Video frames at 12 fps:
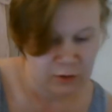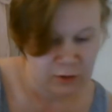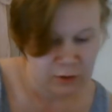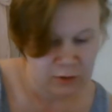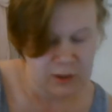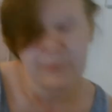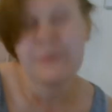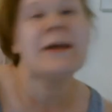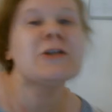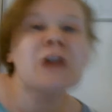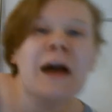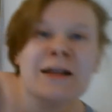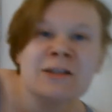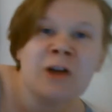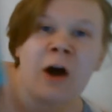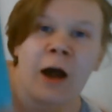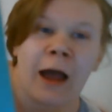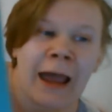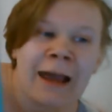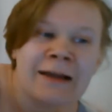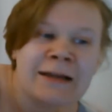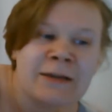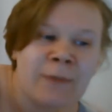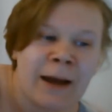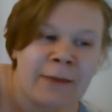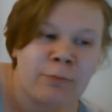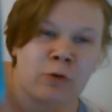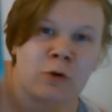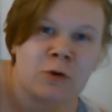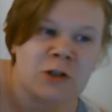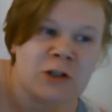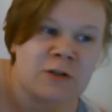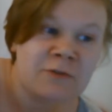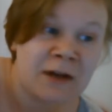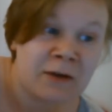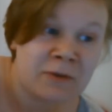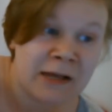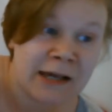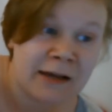The picture hasn't got any white borders around it.